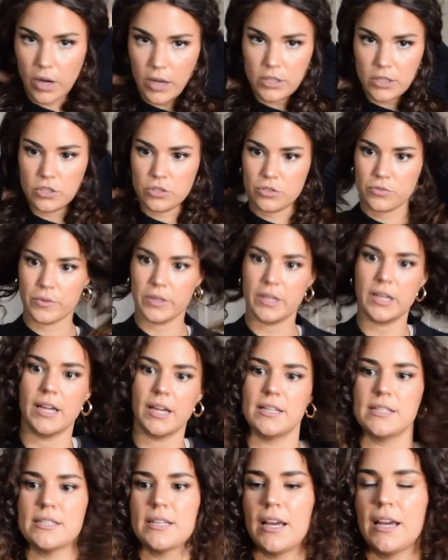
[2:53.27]
I just
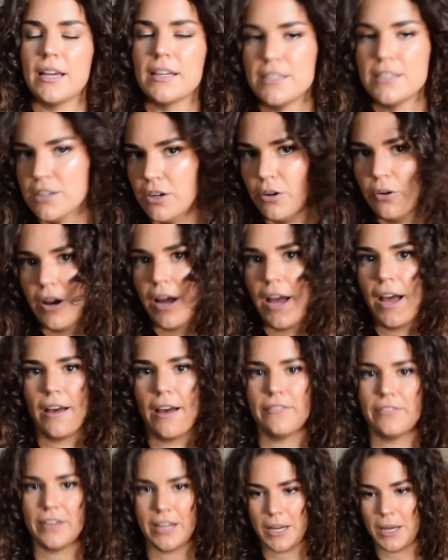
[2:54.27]
realized that I don't
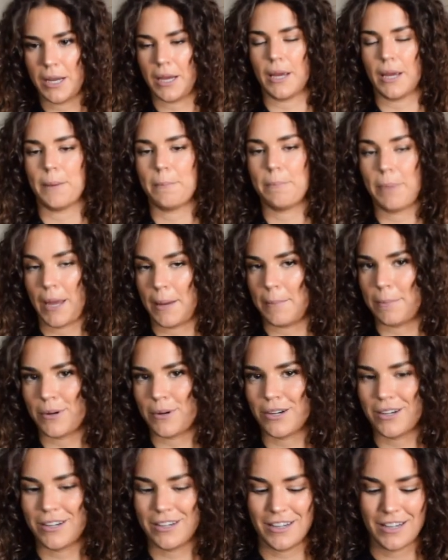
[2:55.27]
have any
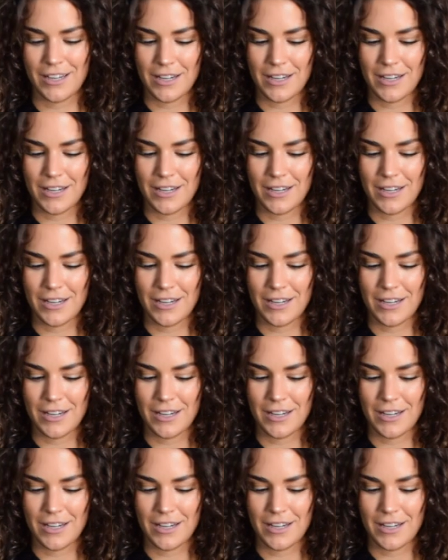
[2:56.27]
paper,